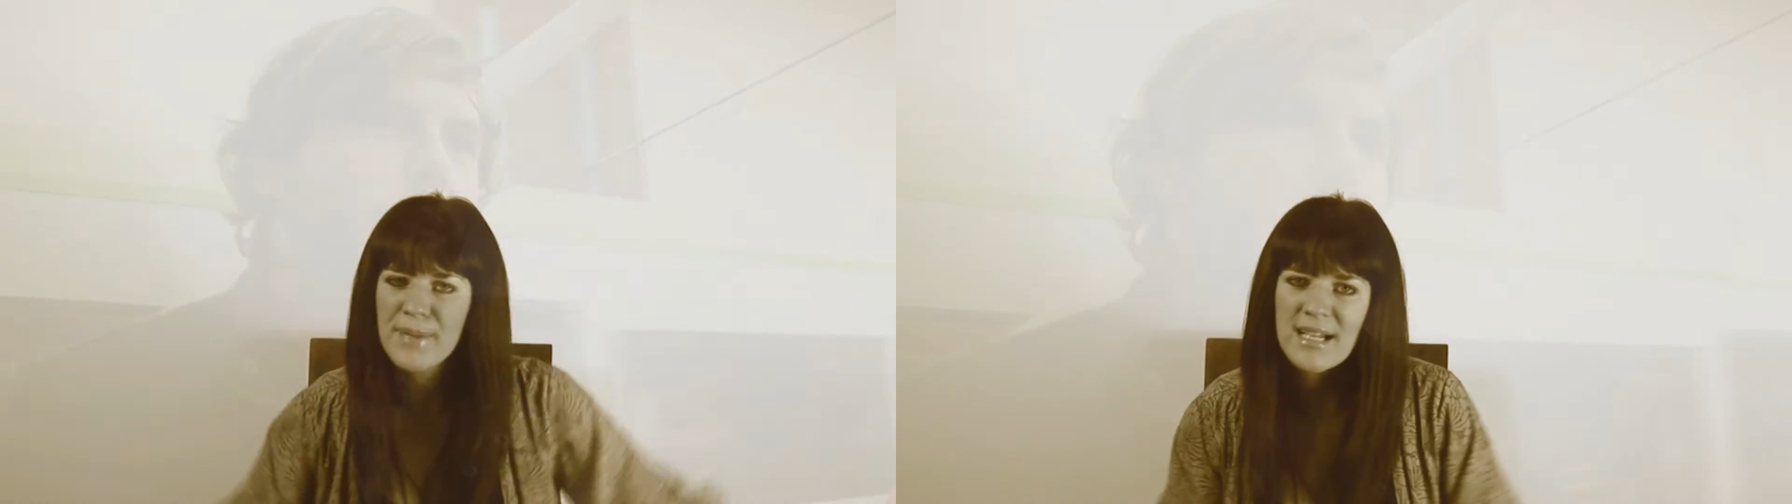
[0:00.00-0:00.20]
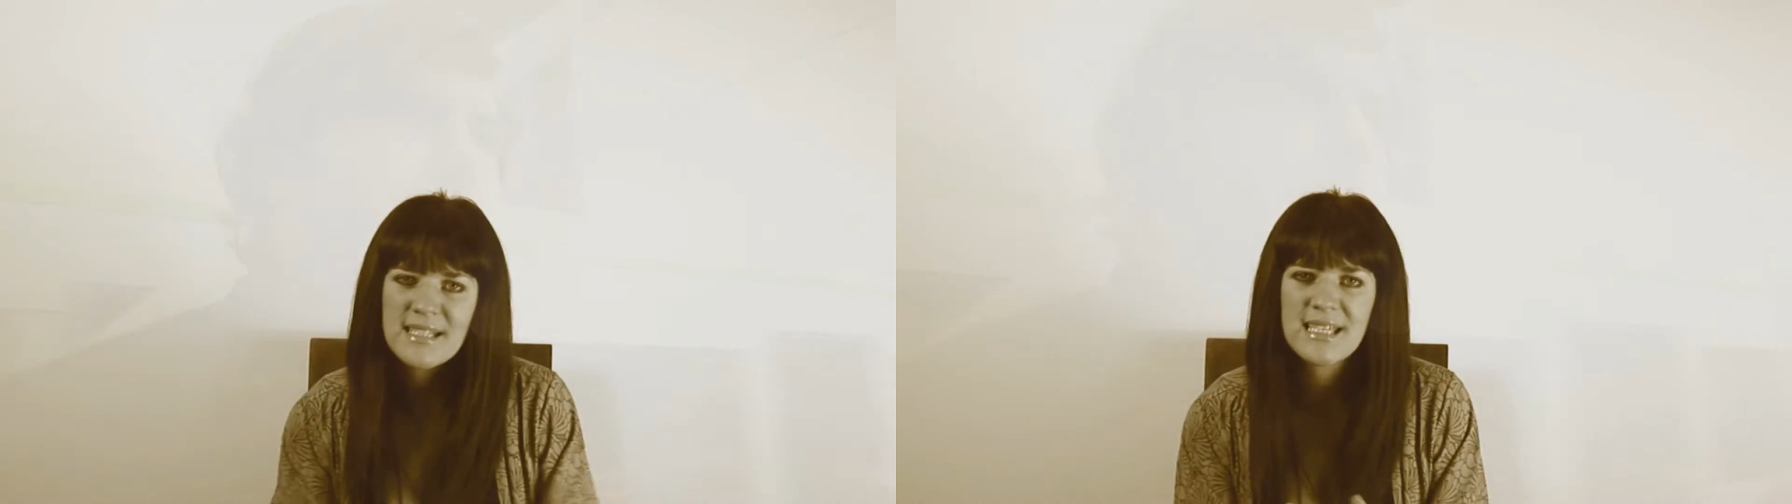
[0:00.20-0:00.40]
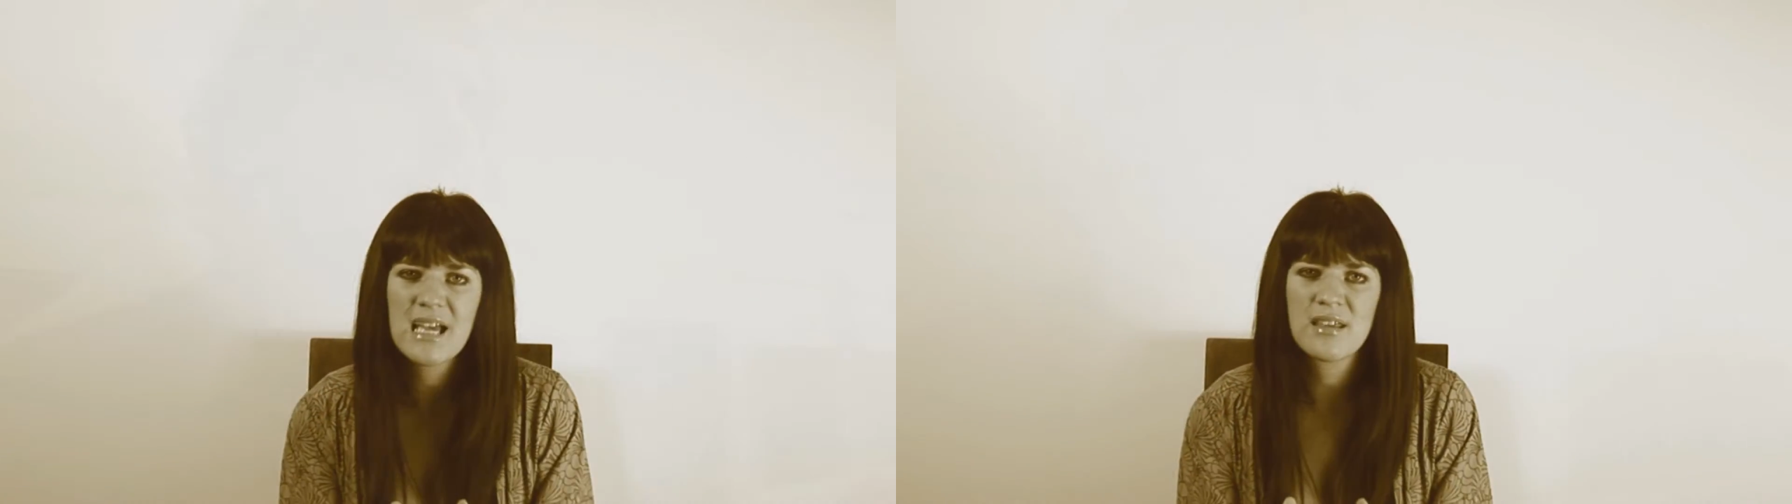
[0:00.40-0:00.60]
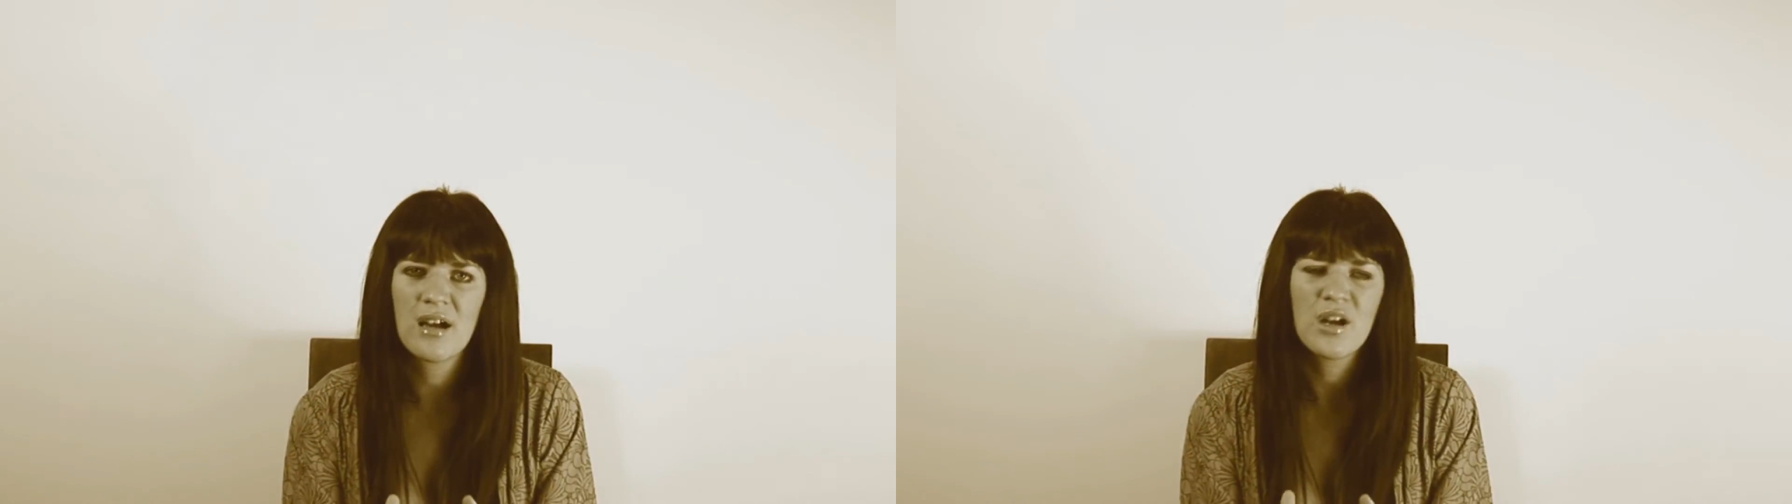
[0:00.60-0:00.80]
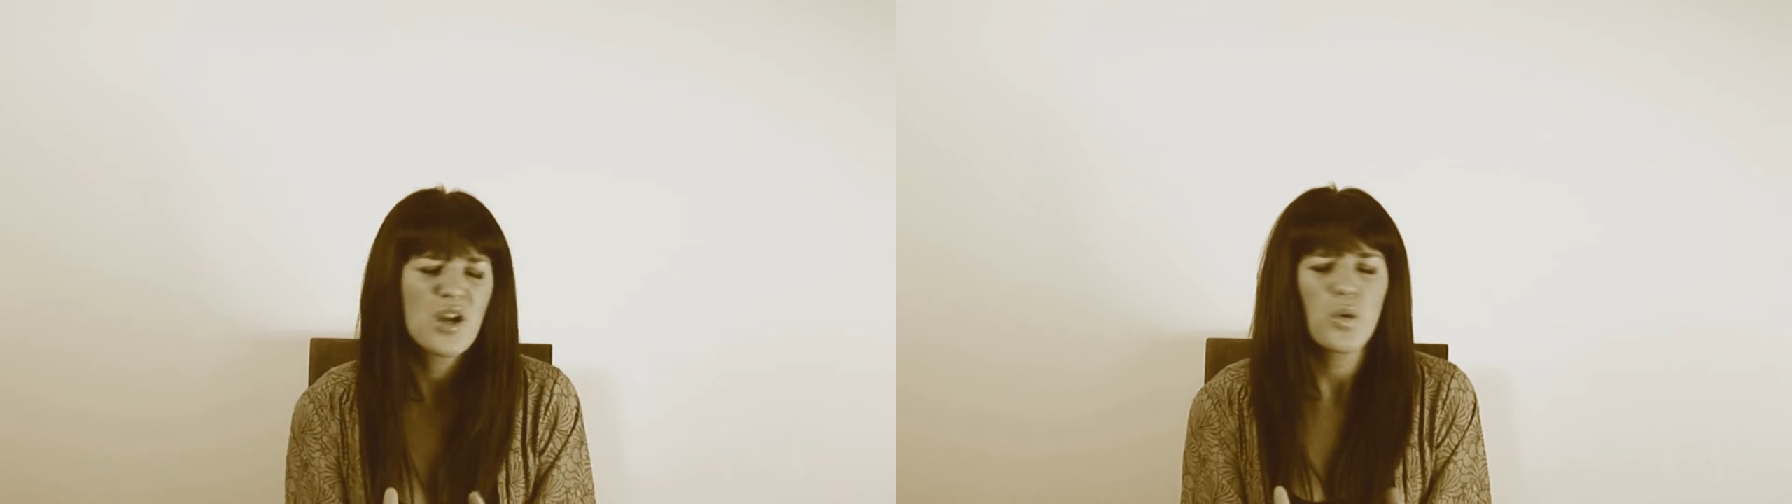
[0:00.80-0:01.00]
back
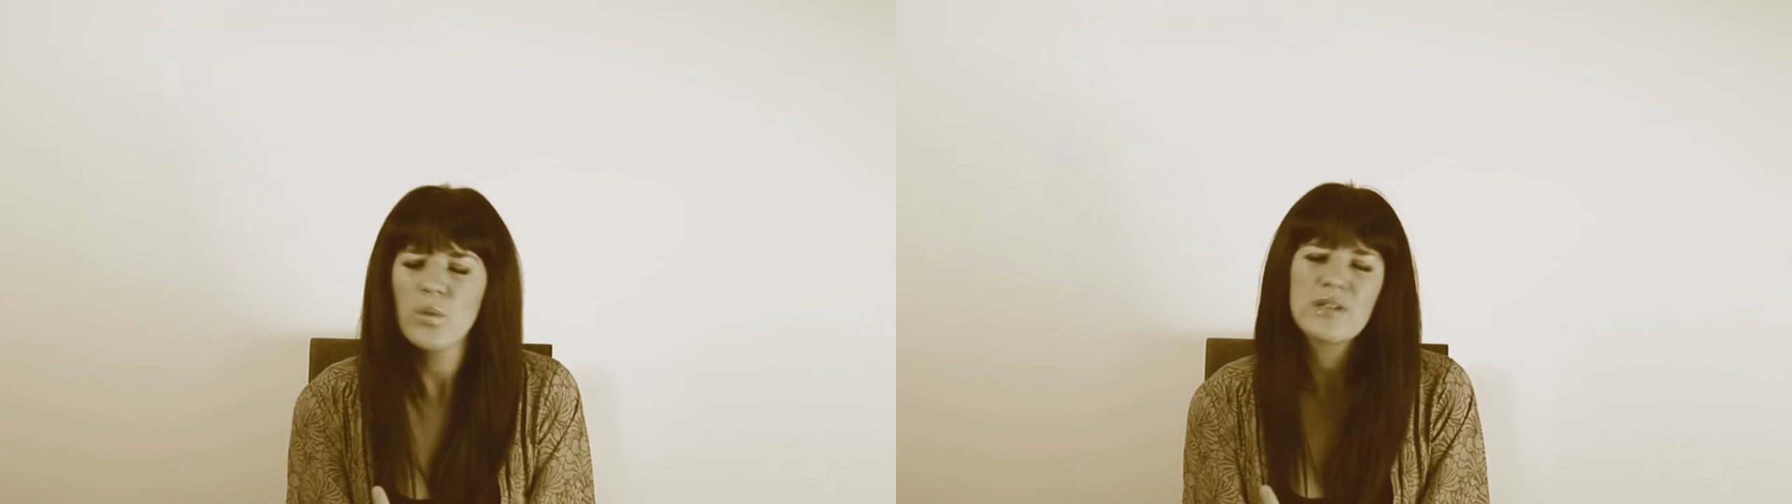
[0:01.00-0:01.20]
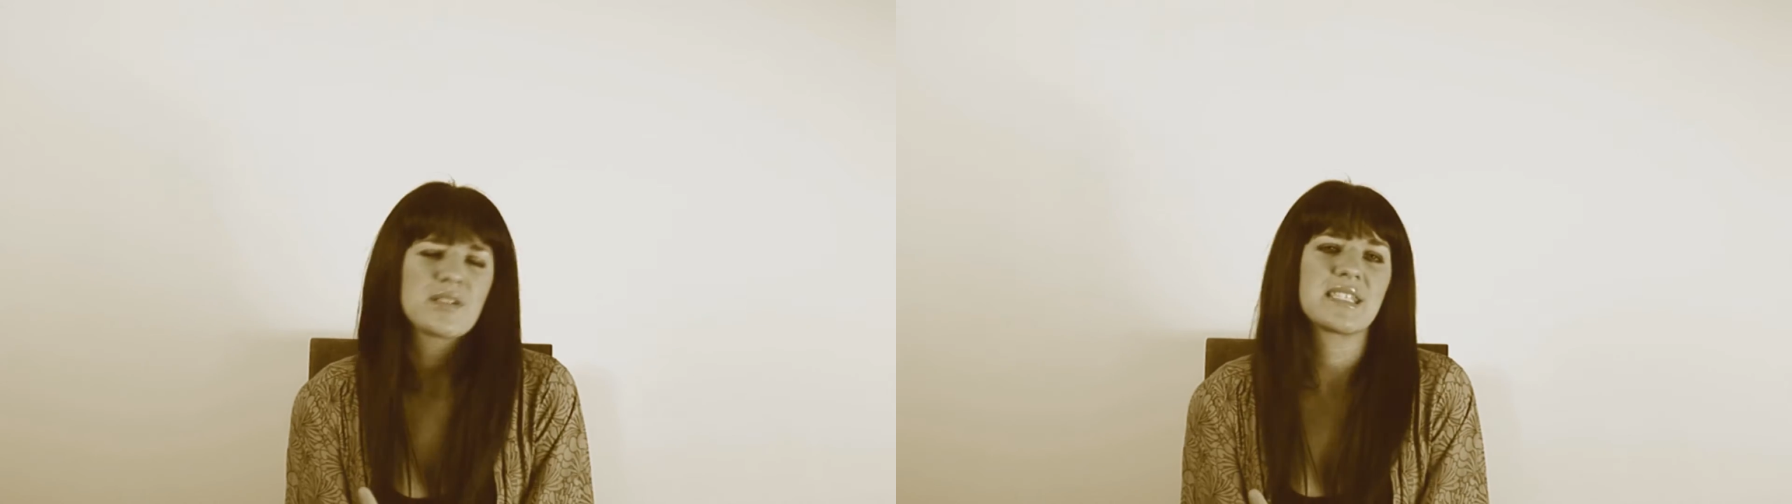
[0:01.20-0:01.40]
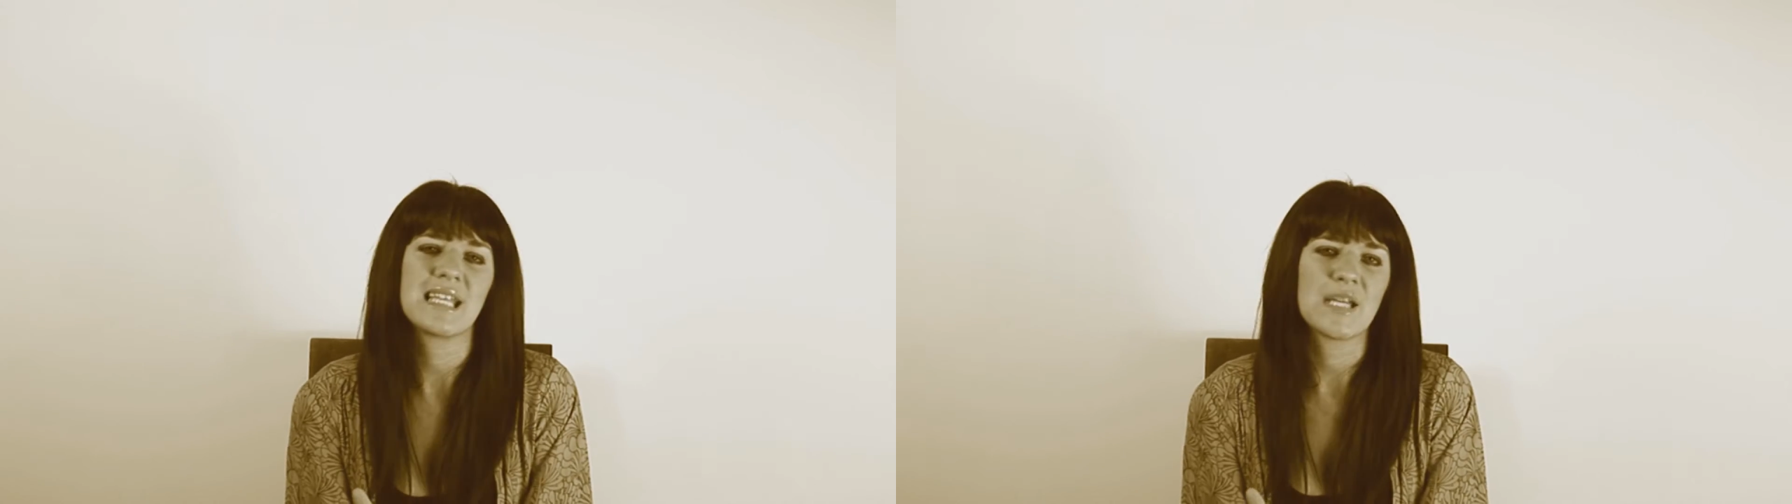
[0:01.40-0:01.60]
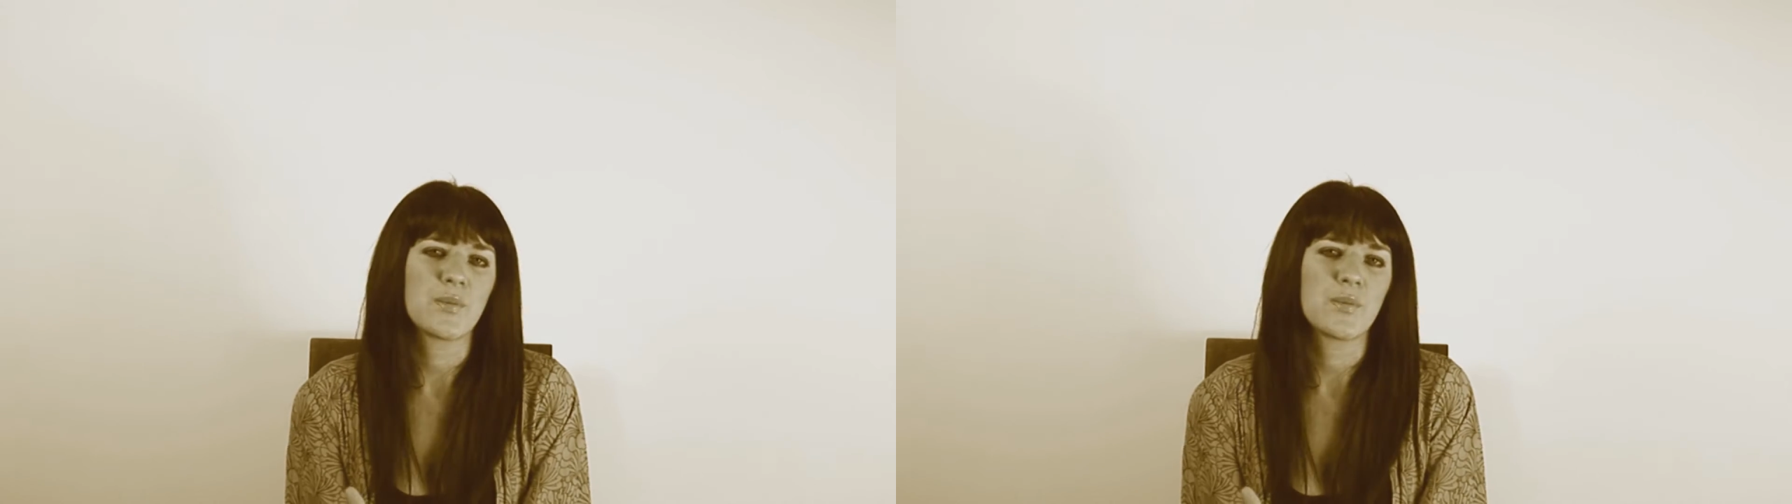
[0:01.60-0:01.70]
together. We're not silly,